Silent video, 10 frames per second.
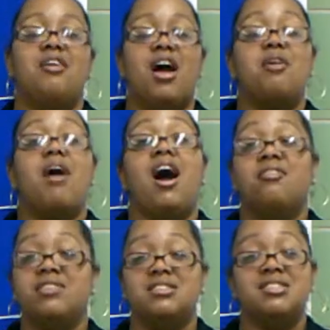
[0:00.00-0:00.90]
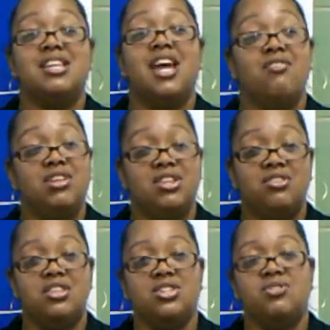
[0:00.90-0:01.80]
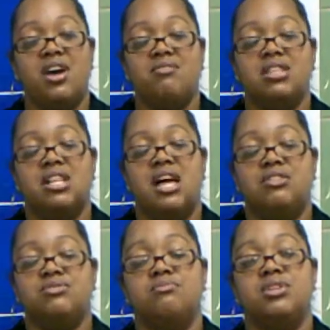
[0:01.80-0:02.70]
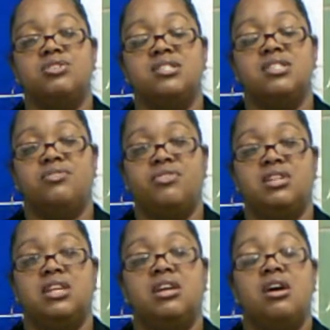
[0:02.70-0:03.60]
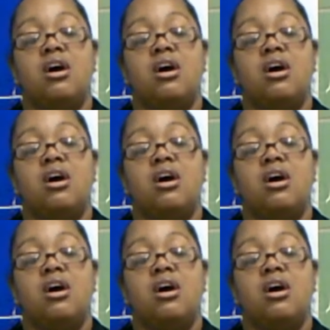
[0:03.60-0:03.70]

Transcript: Obviously, every learner that you have in the classroom learns differently,